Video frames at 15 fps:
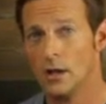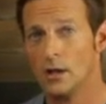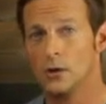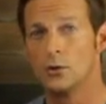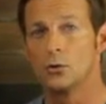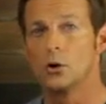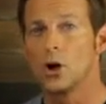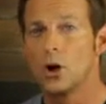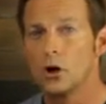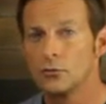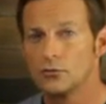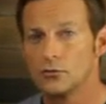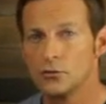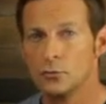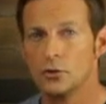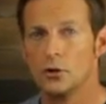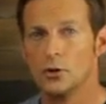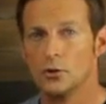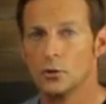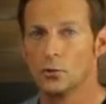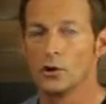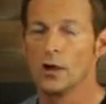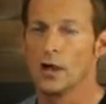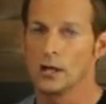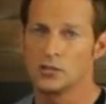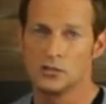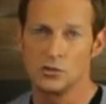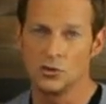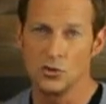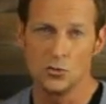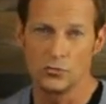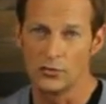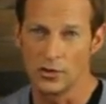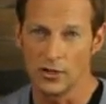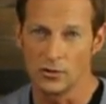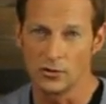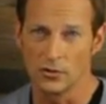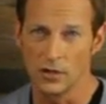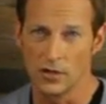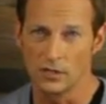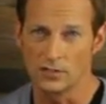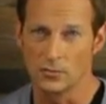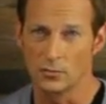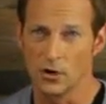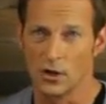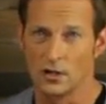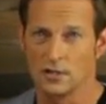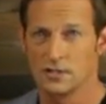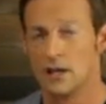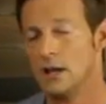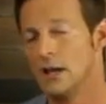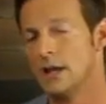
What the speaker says: you're comfortable, you're relaxed because you don't feel like you're going to get surprised.